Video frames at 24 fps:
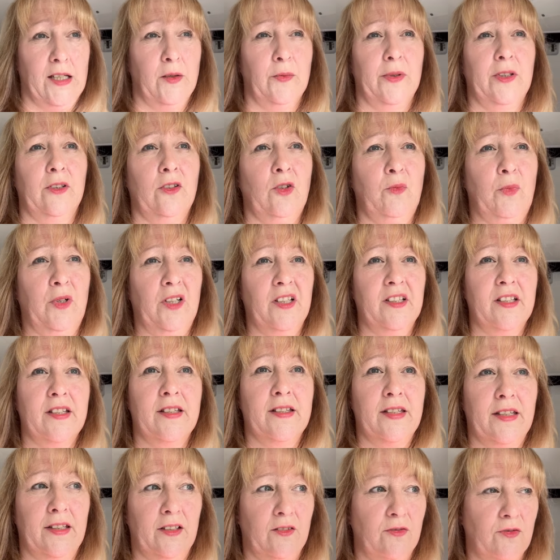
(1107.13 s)
We are by the
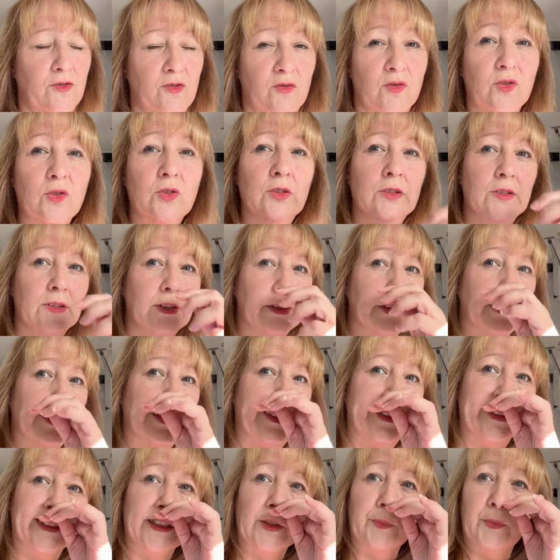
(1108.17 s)
sea after all.
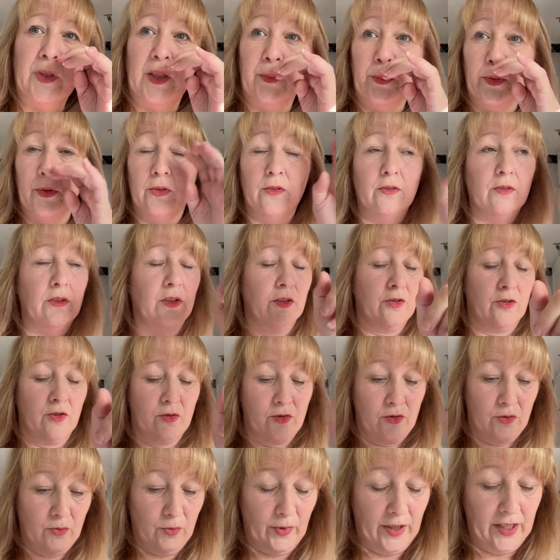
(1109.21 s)
And people
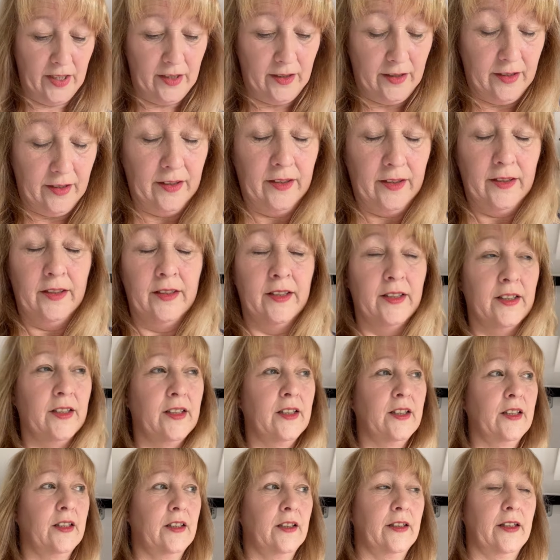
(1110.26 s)
across the way there
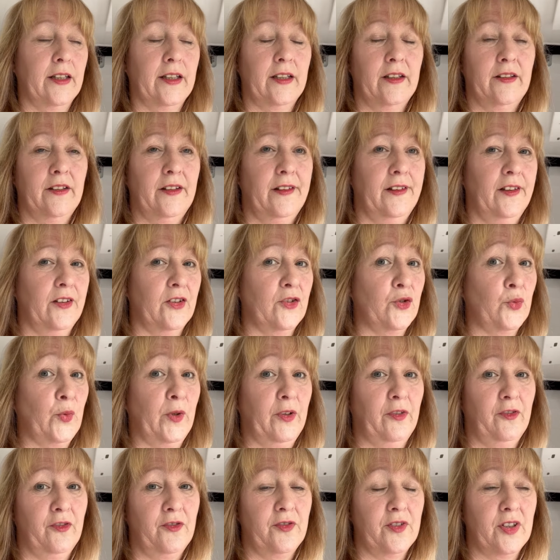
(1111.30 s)
in their
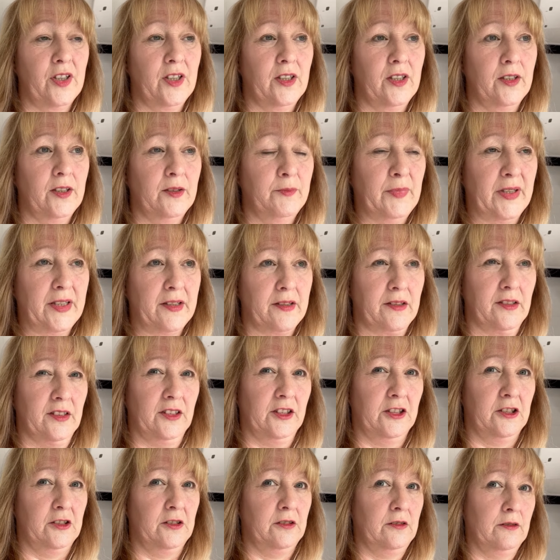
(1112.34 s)
Swift
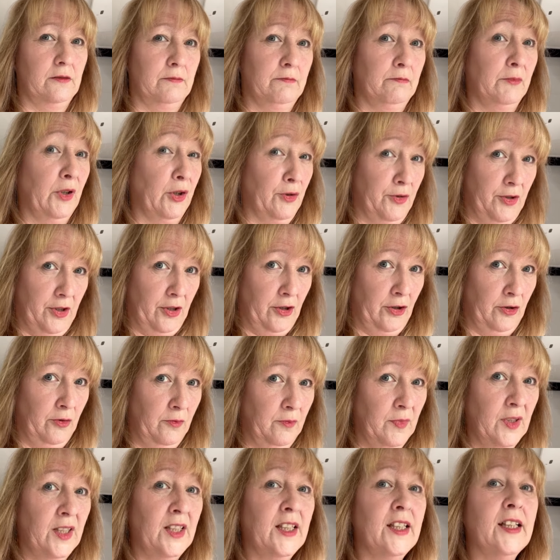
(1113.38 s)
Bessacarr motorhome
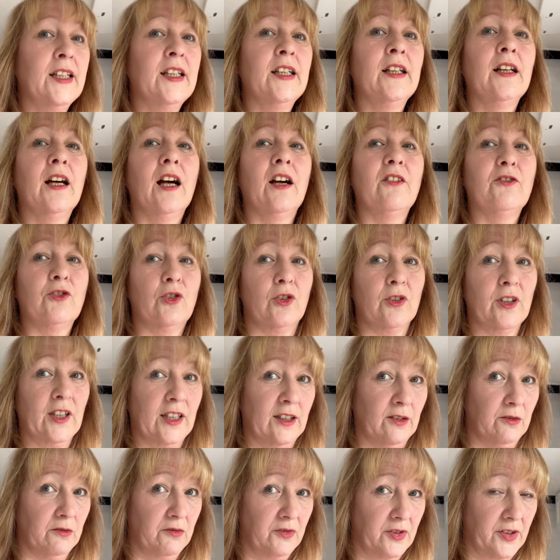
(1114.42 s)
have gone
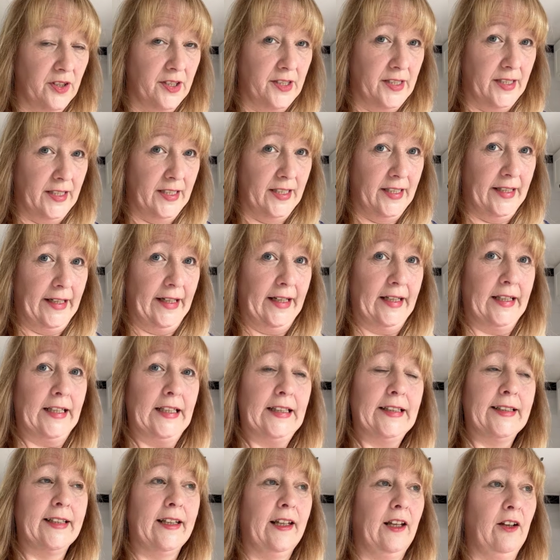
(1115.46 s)
out for the day
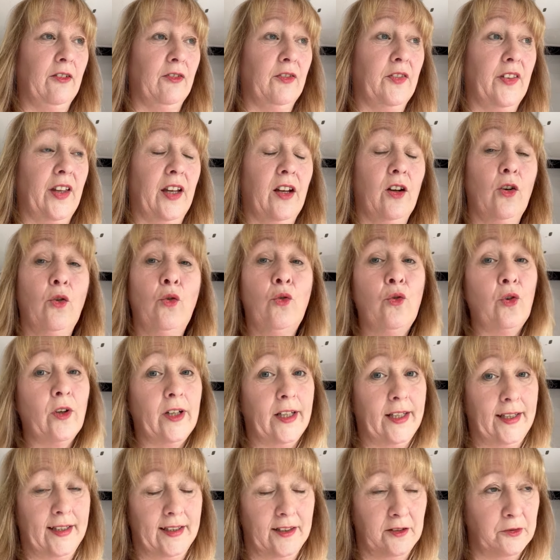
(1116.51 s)
and left their
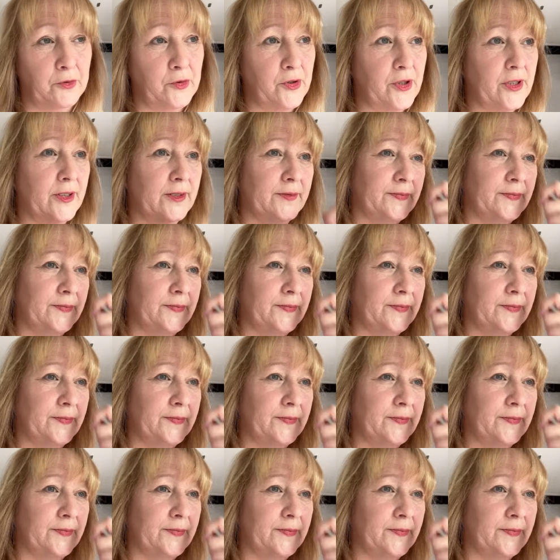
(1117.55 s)
awning out.